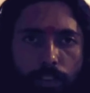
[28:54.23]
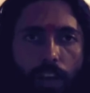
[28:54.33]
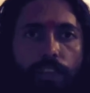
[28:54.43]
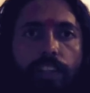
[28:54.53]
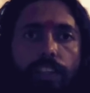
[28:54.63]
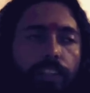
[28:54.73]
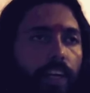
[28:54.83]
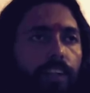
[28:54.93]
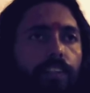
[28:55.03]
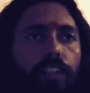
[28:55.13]
covering it
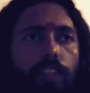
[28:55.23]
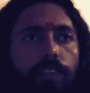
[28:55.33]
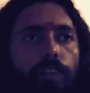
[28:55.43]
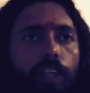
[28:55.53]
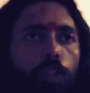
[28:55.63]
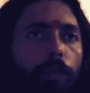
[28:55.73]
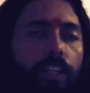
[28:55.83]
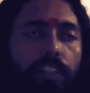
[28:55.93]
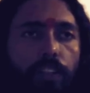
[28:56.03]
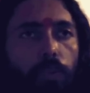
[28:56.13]
and
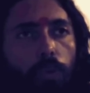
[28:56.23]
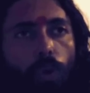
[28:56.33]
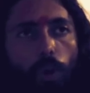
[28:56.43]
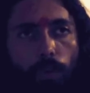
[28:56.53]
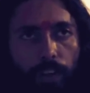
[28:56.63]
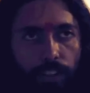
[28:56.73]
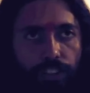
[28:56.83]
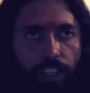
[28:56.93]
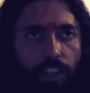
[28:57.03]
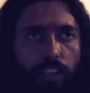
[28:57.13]
spreading the news all over their
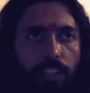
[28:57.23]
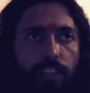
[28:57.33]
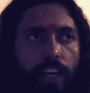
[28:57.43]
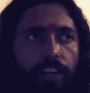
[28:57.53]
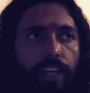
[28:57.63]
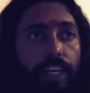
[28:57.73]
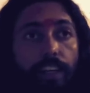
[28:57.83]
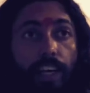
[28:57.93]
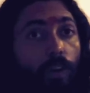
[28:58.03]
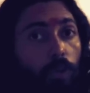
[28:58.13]
channels. Then
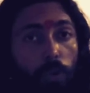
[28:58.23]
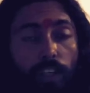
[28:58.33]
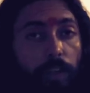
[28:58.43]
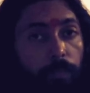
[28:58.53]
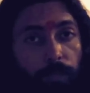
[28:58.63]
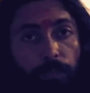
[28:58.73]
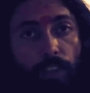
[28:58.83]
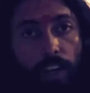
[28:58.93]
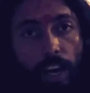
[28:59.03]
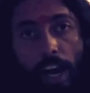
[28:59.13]
ANI also came
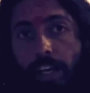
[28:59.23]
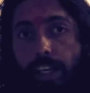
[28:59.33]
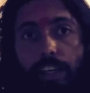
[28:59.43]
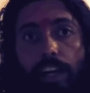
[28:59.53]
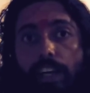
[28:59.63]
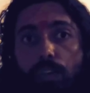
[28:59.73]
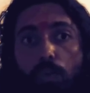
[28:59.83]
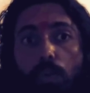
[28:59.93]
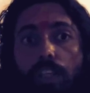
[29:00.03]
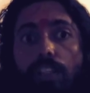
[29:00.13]
and ANI
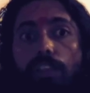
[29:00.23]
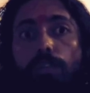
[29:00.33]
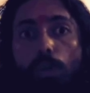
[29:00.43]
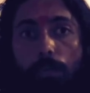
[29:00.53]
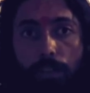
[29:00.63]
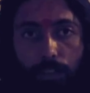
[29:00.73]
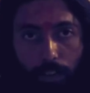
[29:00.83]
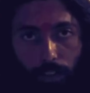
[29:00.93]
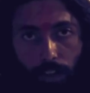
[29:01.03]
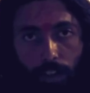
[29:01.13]
took the interview of
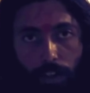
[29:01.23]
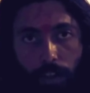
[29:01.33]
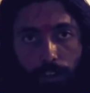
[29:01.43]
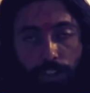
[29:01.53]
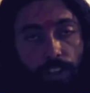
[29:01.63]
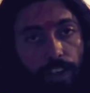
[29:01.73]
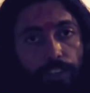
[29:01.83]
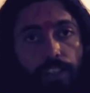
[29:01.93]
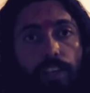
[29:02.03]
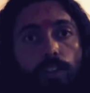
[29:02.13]

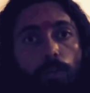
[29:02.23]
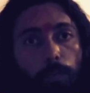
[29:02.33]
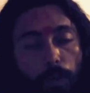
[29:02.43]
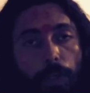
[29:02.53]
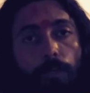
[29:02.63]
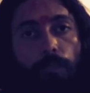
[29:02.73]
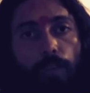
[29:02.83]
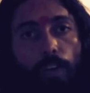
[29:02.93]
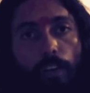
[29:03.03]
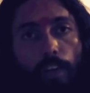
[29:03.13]
Shankaracharya of Puri,
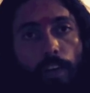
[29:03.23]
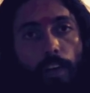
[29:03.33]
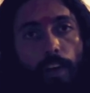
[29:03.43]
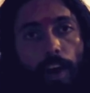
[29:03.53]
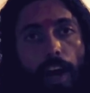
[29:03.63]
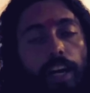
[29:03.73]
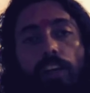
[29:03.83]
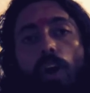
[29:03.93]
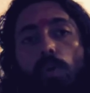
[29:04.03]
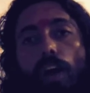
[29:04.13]

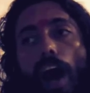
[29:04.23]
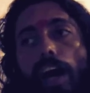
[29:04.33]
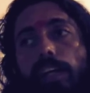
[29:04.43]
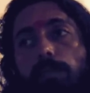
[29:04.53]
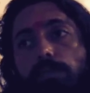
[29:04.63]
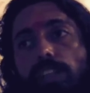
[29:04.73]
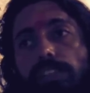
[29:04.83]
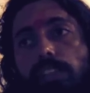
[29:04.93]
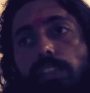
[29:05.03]
and now I am just